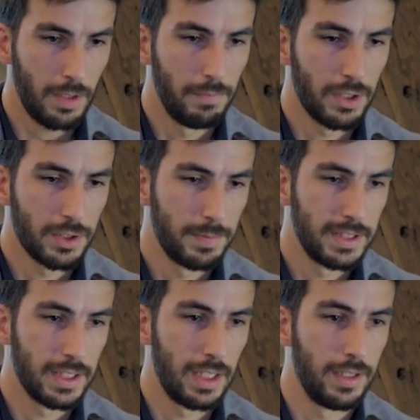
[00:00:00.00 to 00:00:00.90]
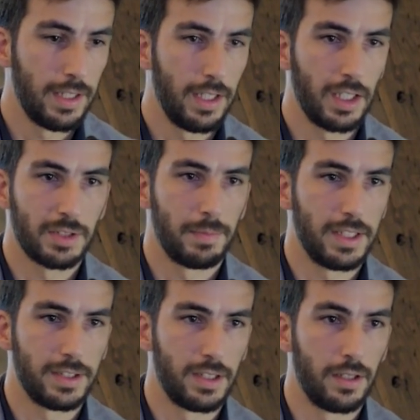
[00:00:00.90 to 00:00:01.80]
because basically they
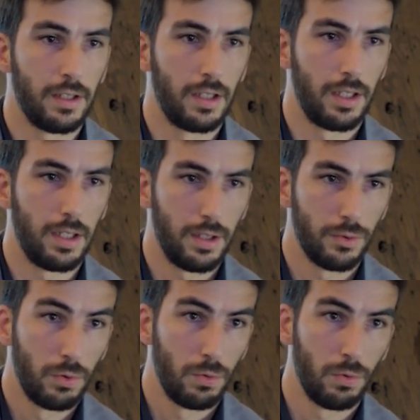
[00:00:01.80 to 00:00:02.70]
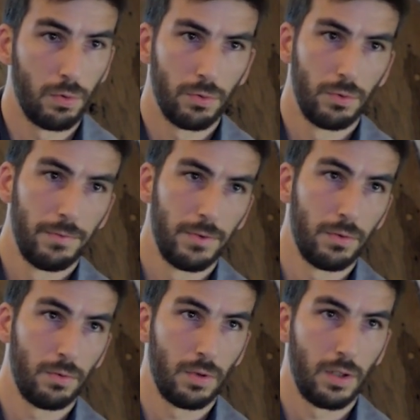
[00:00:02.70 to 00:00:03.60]
express too
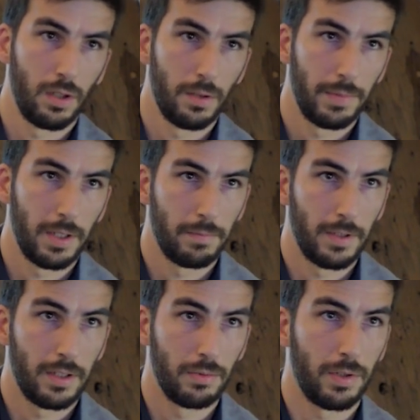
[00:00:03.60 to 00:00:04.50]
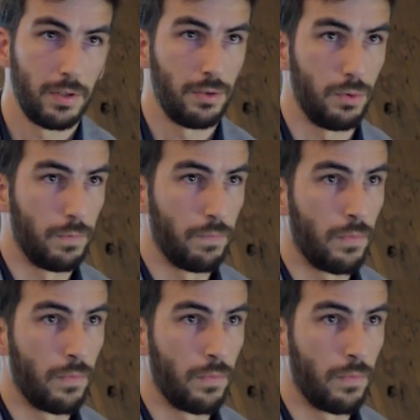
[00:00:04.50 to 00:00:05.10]
few PMP22.